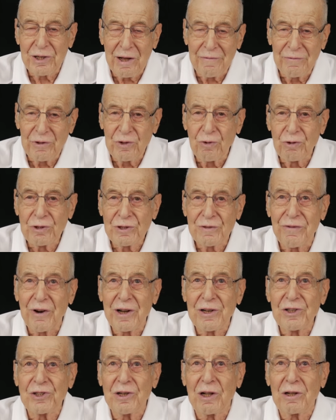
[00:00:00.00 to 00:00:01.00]
I haven't used
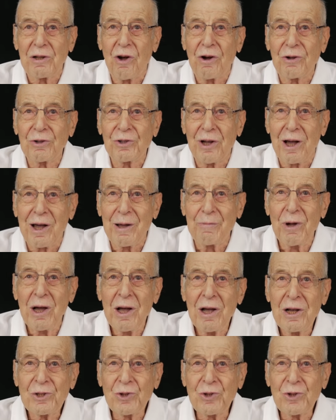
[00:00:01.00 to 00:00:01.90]
French in a long time,